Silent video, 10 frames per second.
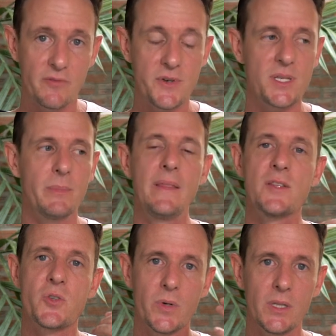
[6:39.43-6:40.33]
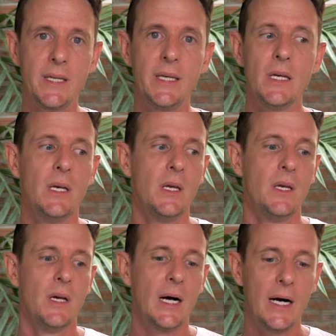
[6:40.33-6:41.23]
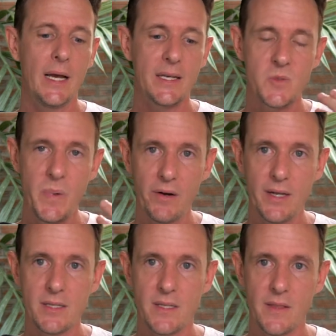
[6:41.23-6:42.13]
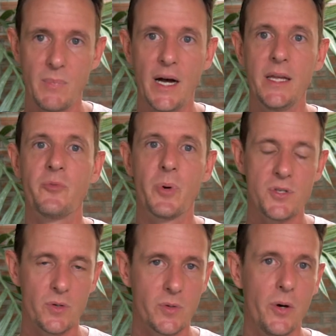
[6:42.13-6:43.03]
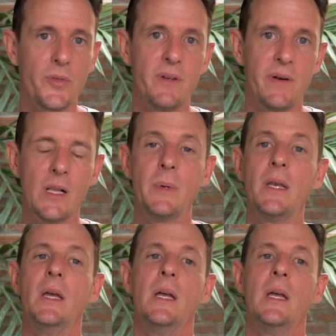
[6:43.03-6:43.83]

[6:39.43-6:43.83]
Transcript: For somebody that's really experienced in the mind of personal growth and development,